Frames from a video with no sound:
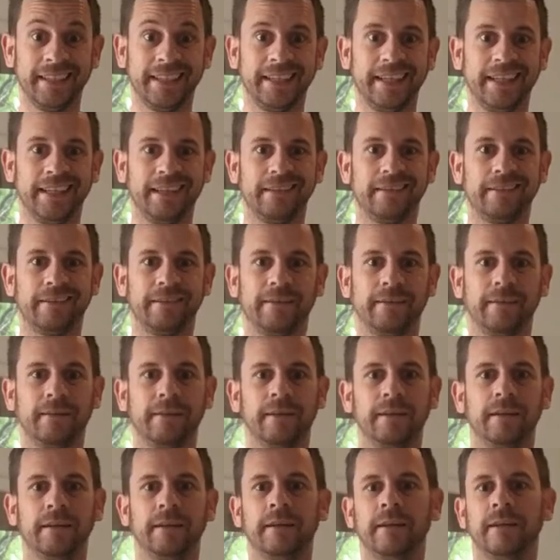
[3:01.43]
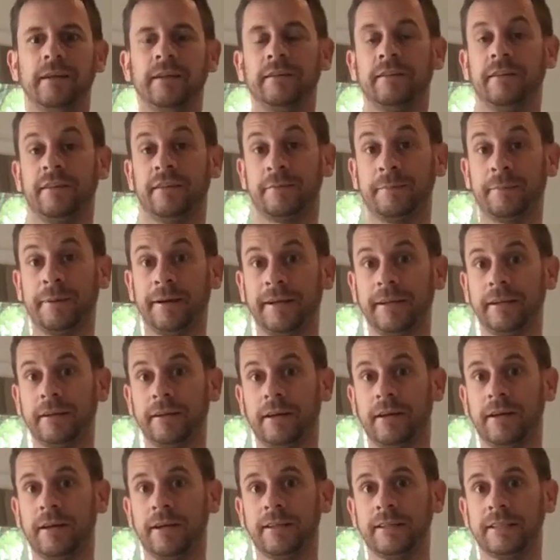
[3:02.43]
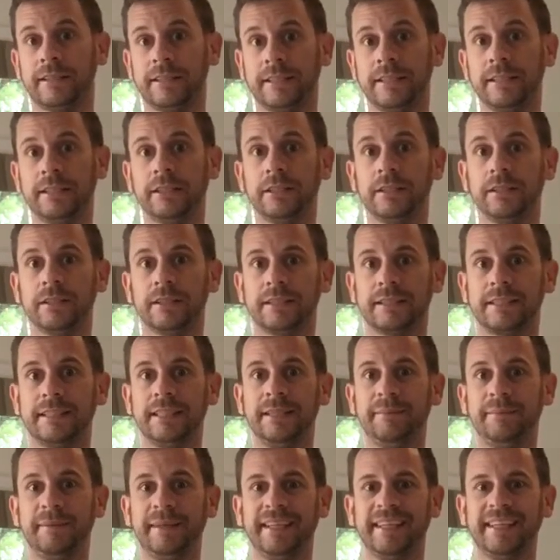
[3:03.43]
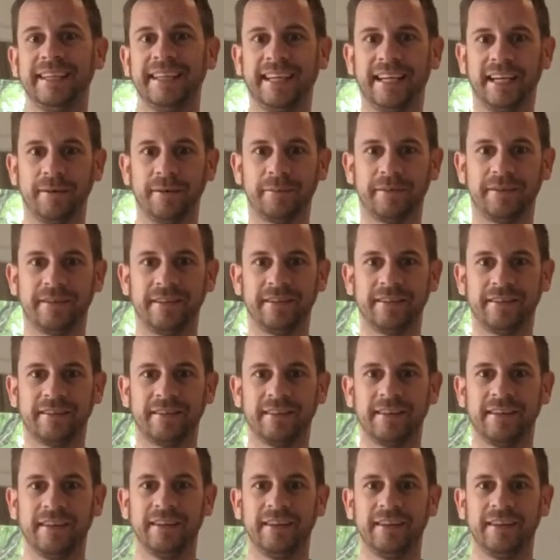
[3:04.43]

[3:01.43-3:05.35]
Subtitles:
an answer, despite God still seeming absent,